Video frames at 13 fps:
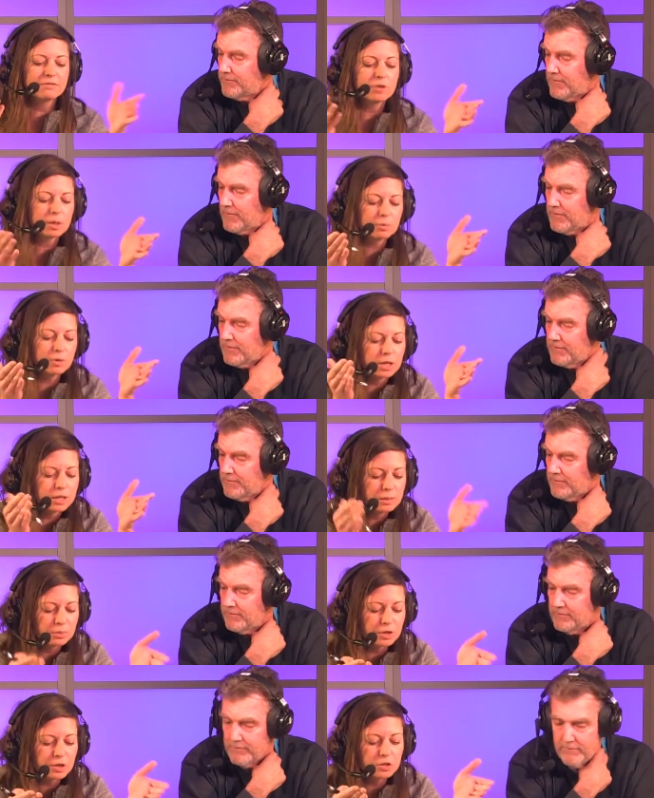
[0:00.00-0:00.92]
Speaker 1: that four-pronged
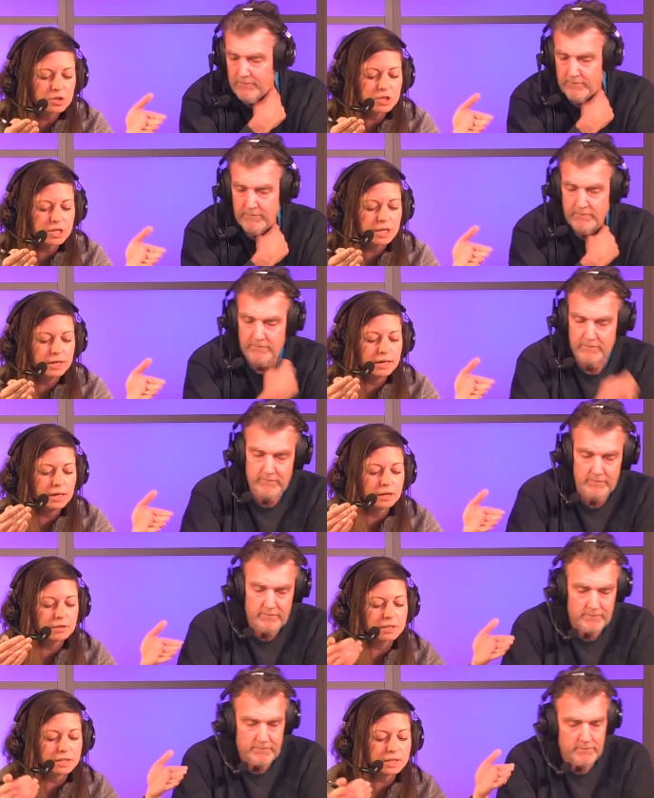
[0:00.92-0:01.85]
approach and not
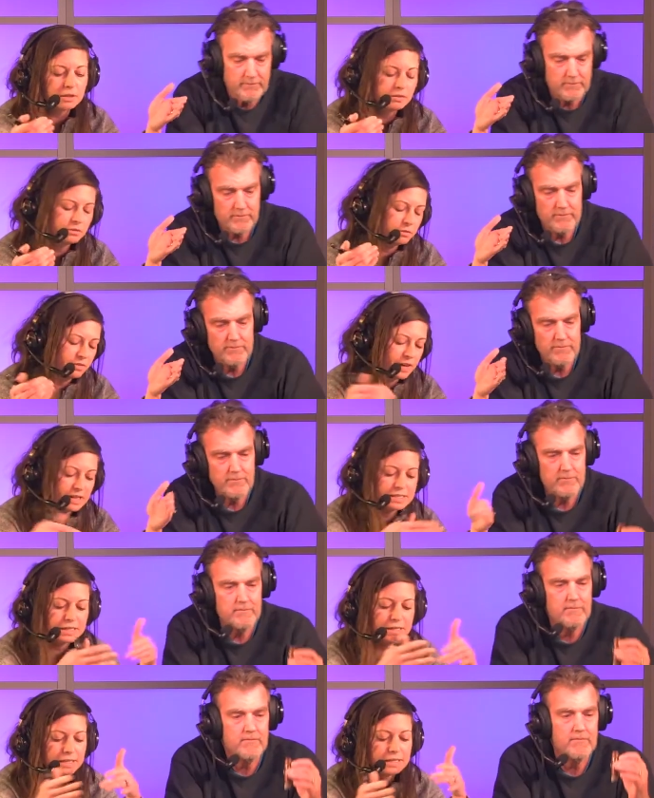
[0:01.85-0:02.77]
only
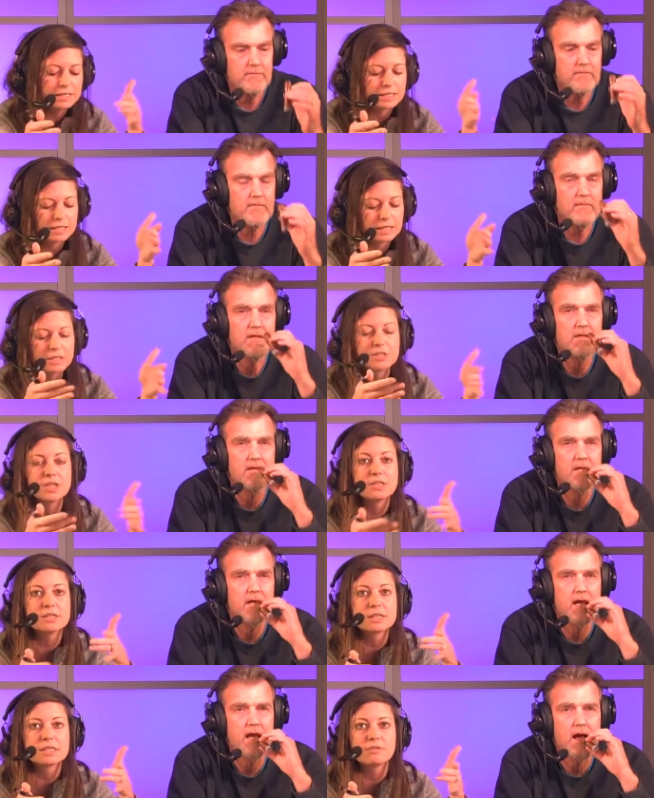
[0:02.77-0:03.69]
facet it into the
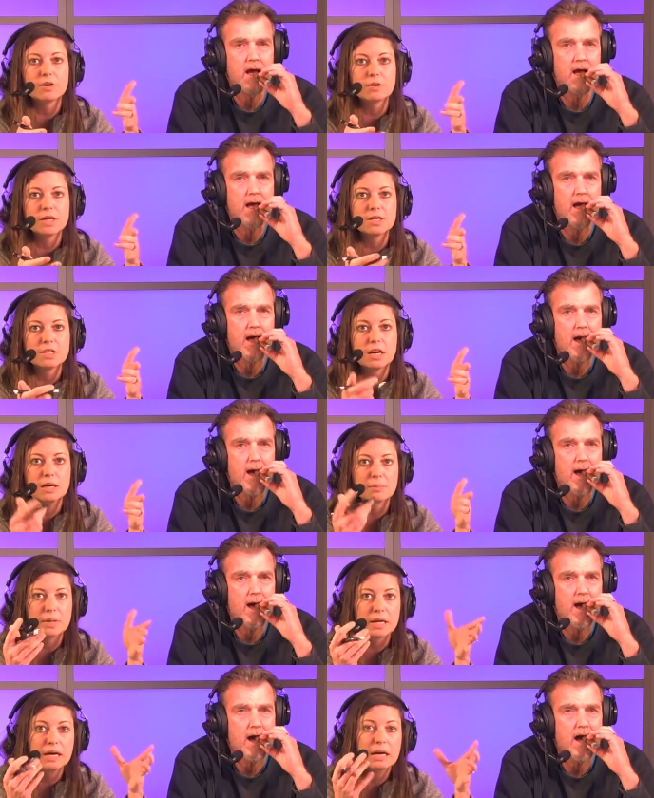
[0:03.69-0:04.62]
logistics of owning a dog,
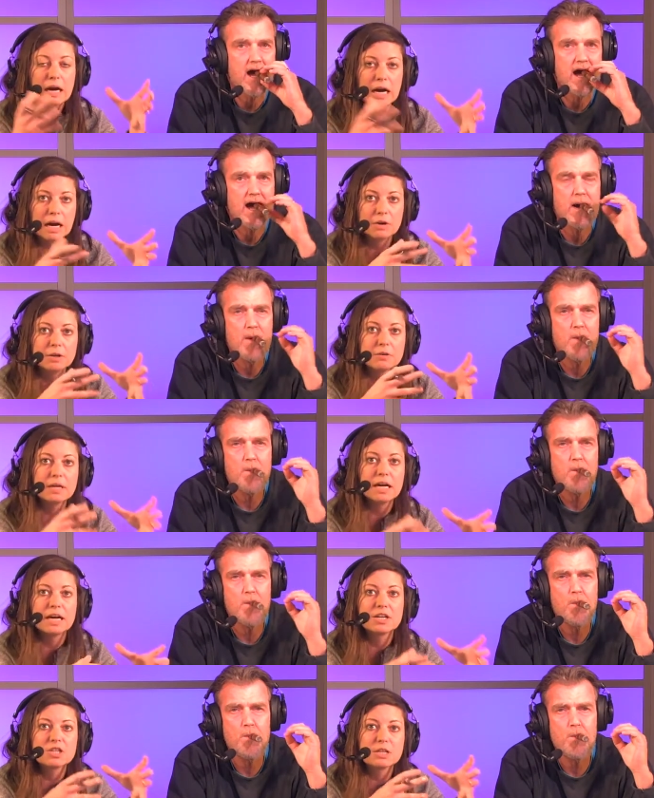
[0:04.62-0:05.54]
but how you can
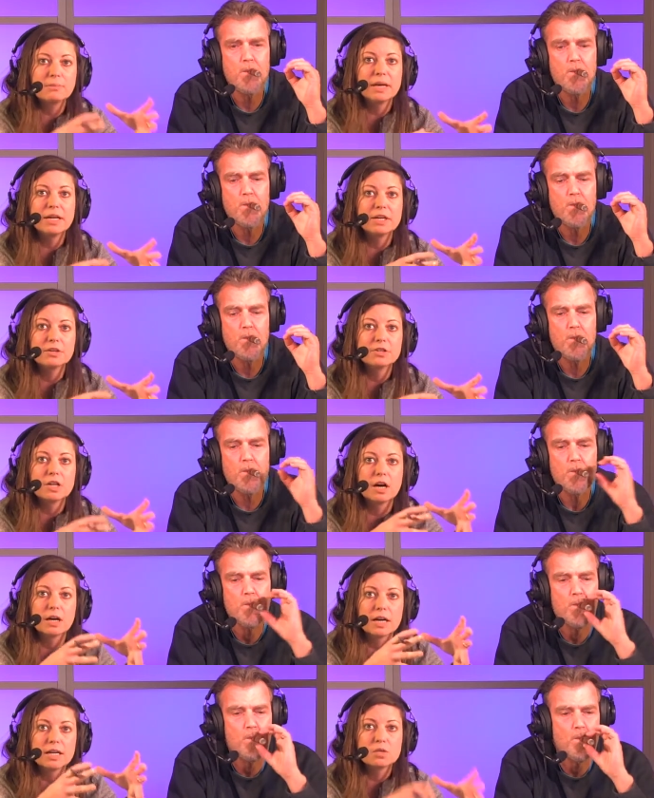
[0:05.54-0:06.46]
actually make your
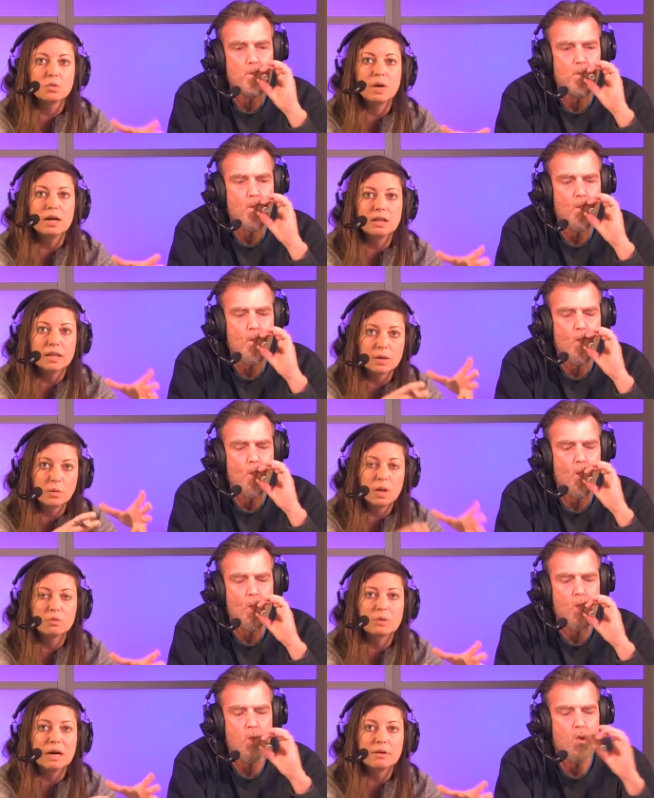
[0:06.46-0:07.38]
dog as well and
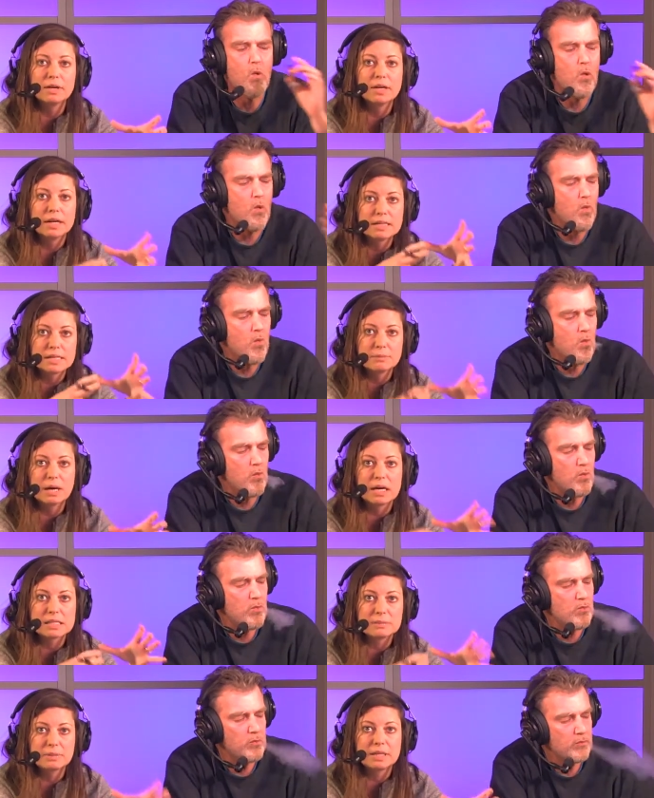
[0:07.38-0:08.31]
well-rounded as it
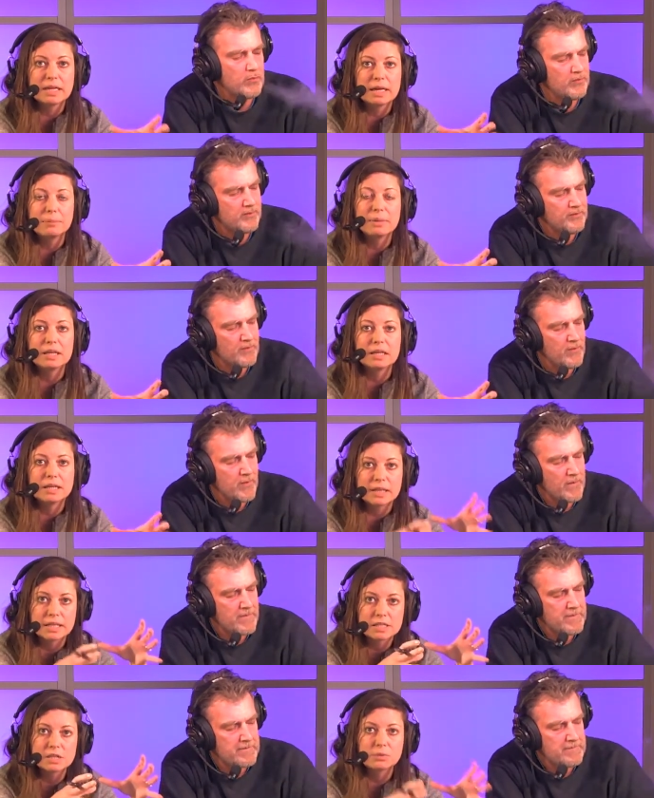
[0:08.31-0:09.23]
possibly can be. Like,
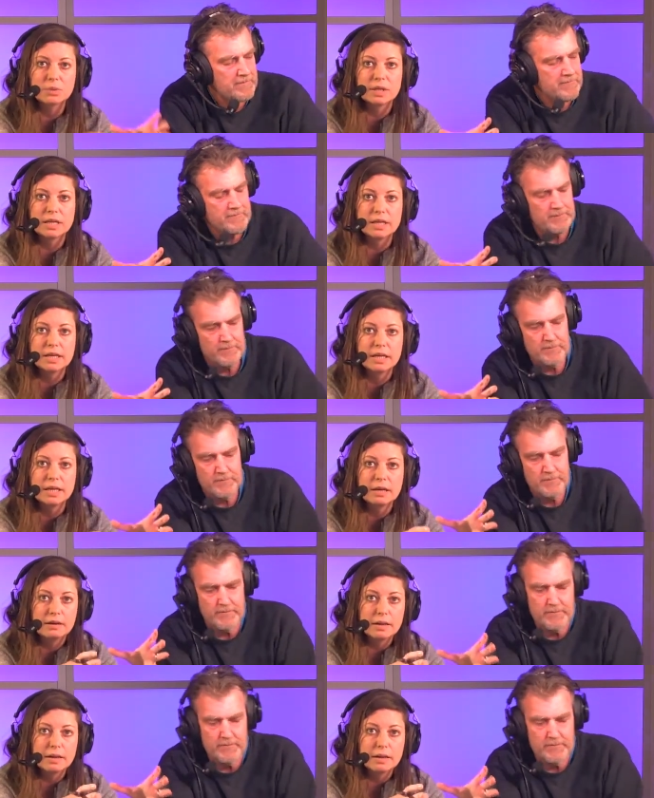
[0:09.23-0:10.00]
that's a really